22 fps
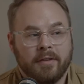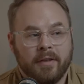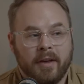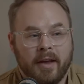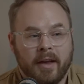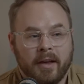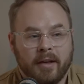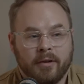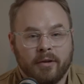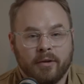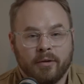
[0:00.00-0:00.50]

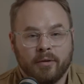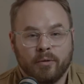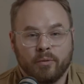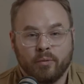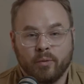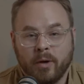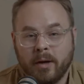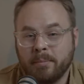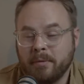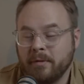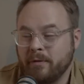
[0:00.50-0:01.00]
said
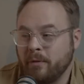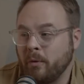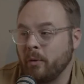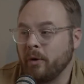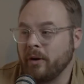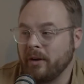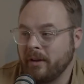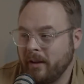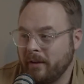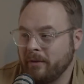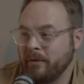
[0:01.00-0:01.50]
right before
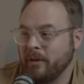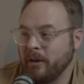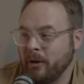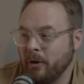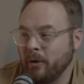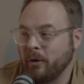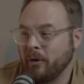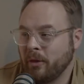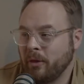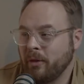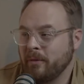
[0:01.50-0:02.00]
he left the
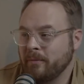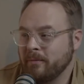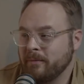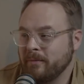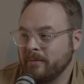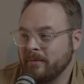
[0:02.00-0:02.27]
earth.